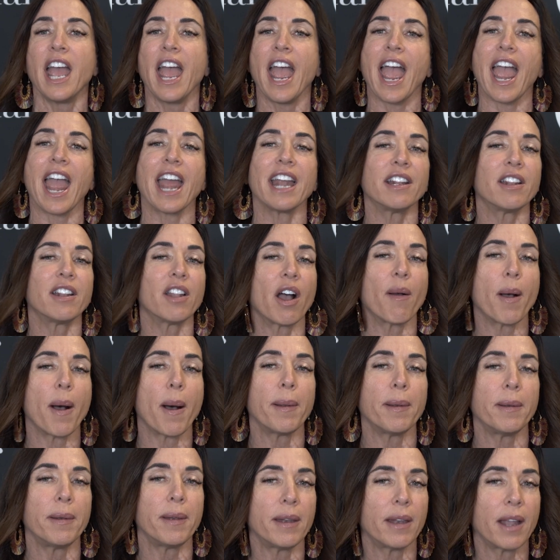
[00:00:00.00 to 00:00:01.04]
And
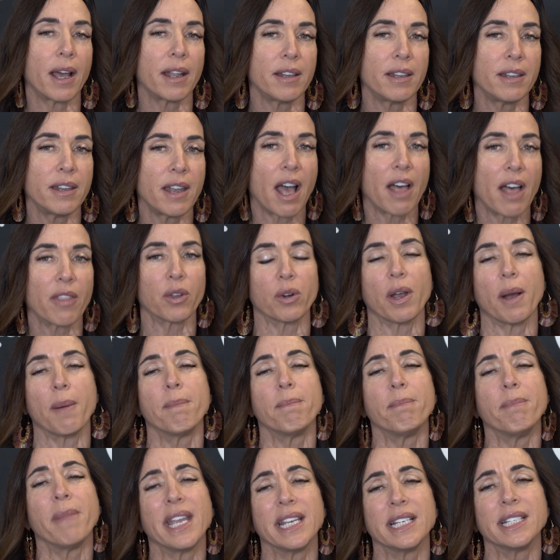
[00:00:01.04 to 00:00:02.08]
another
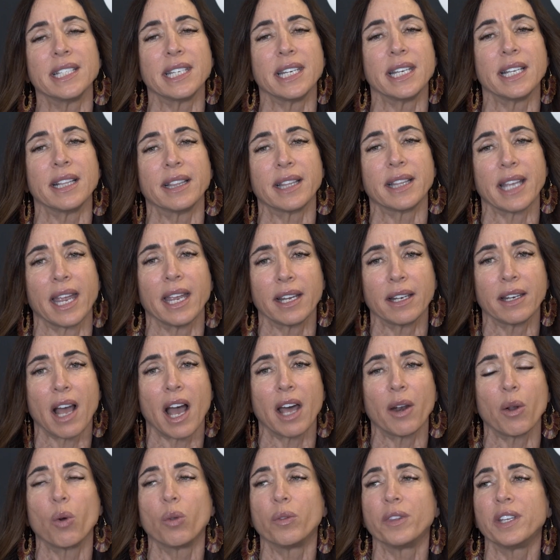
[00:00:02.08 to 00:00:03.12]
amazing thing,
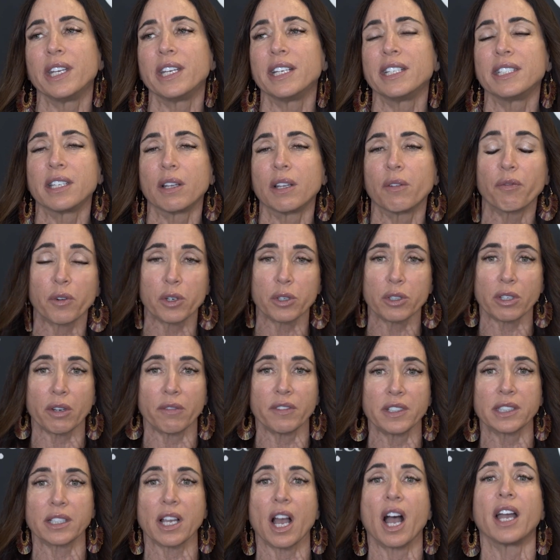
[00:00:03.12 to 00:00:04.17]
not only is it the first of
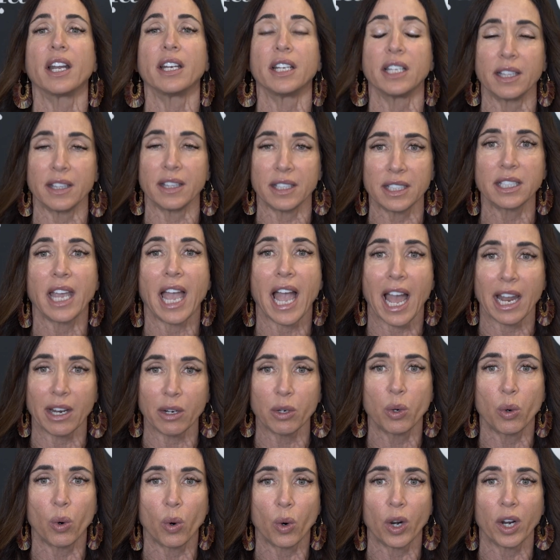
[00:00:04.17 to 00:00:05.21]
its kind in this
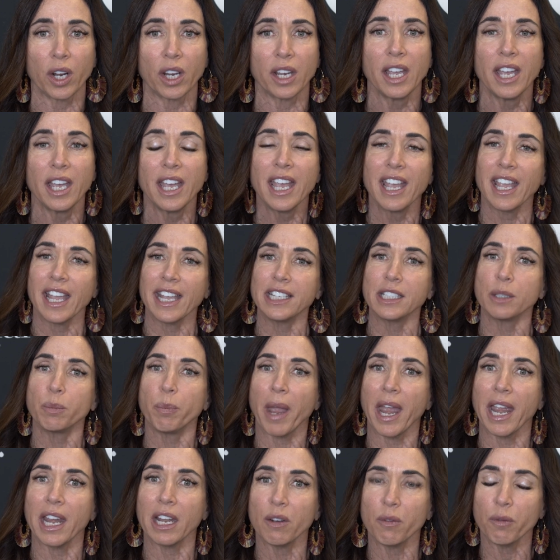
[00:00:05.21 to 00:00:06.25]
category, it's
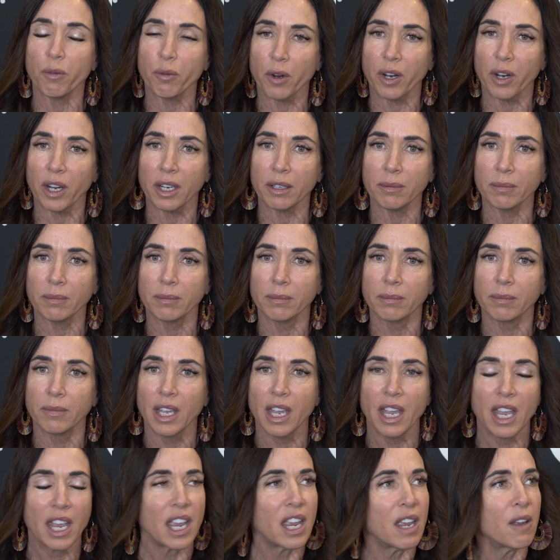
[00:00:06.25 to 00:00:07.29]
pain free.
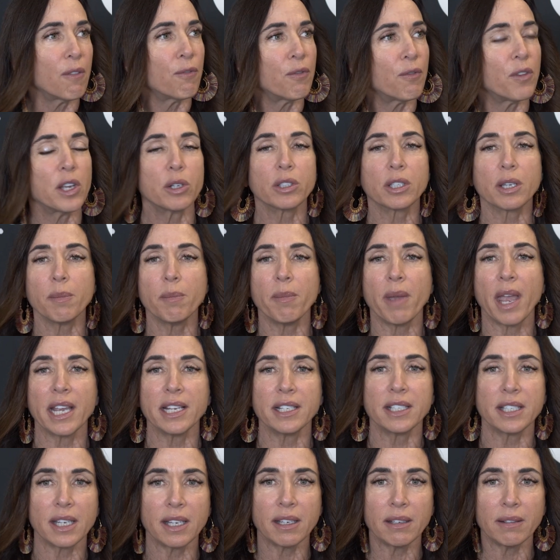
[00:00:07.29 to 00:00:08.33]
It feels
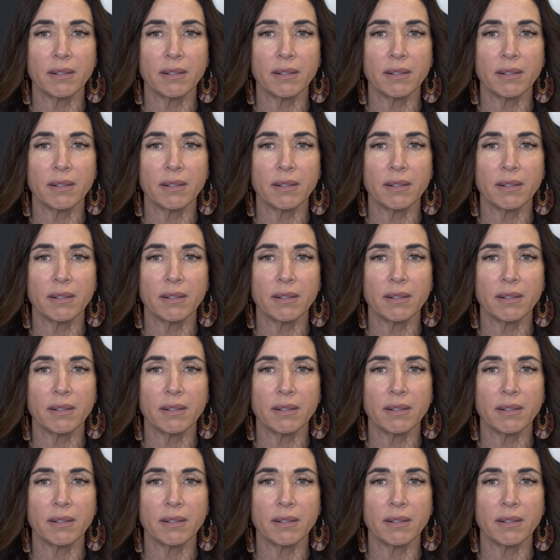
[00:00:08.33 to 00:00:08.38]
amazing.